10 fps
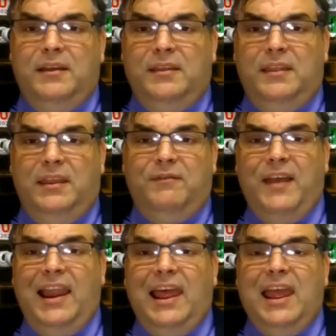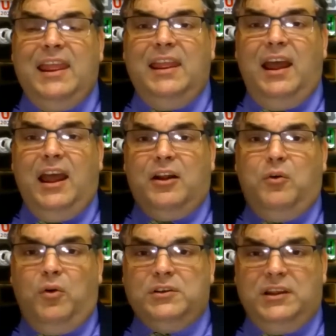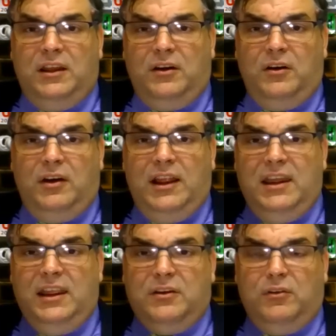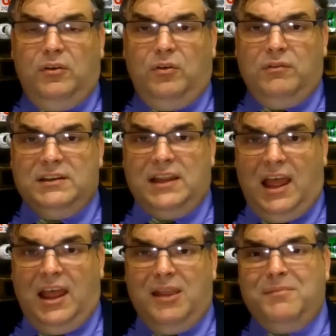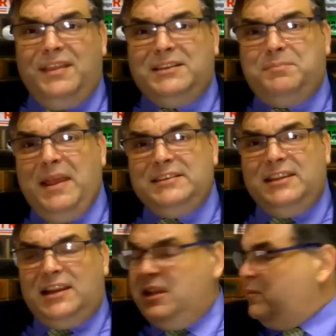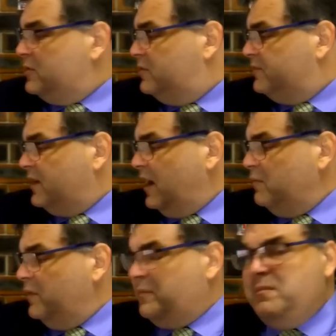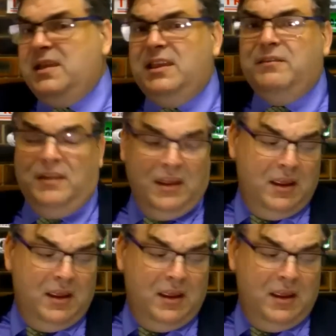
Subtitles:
the valet a quarter, a nickel, or a dime, and that's basically what you've done with me.